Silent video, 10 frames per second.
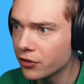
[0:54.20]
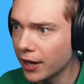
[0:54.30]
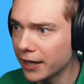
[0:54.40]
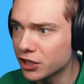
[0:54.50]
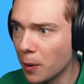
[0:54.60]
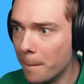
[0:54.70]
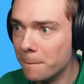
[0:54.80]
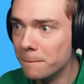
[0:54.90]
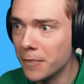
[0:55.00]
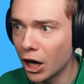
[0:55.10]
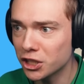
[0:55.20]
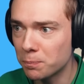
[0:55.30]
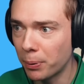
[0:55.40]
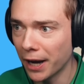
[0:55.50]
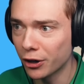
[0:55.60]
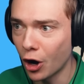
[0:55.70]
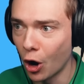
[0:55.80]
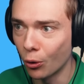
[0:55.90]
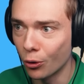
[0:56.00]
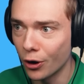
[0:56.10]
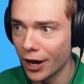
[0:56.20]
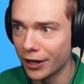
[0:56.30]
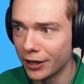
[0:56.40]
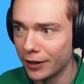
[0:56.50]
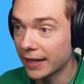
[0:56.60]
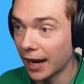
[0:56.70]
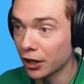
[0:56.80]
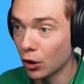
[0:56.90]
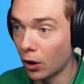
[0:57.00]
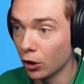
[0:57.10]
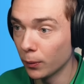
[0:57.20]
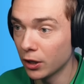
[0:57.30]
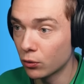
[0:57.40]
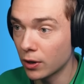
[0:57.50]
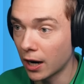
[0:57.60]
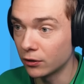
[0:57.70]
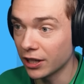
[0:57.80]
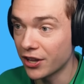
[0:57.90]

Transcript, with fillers: That is much better already. I gotta go all the way around